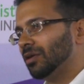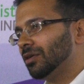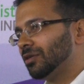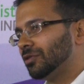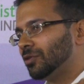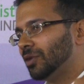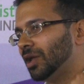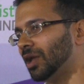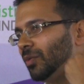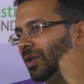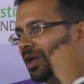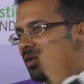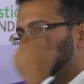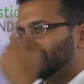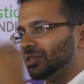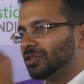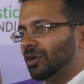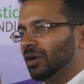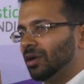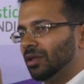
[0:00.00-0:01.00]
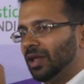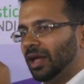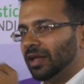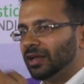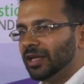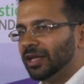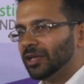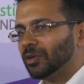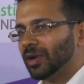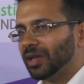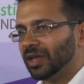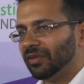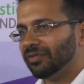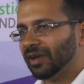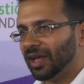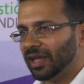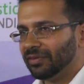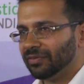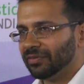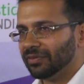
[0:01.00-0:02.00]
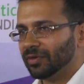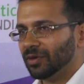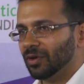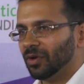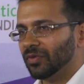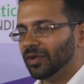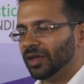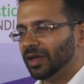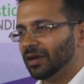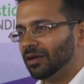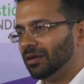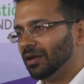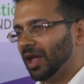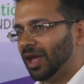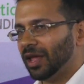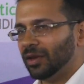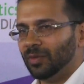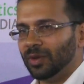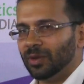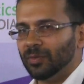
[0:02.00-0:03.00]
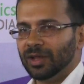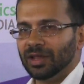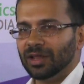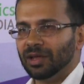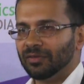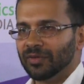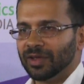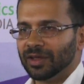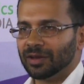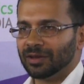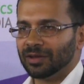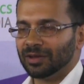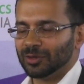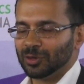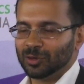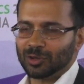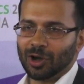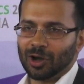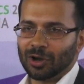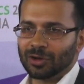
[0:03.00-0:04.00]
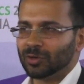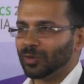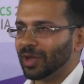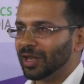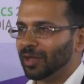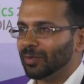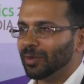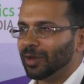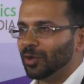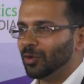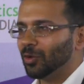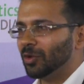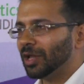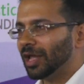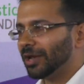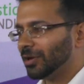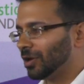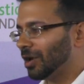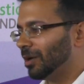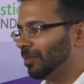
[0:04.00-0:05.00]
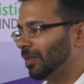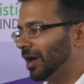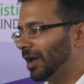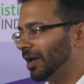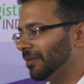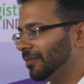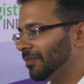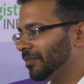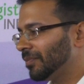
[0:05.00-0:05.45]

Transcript: Today we have a stall at D25 over here, and we'd be loving to talk to anybody who would like to come by.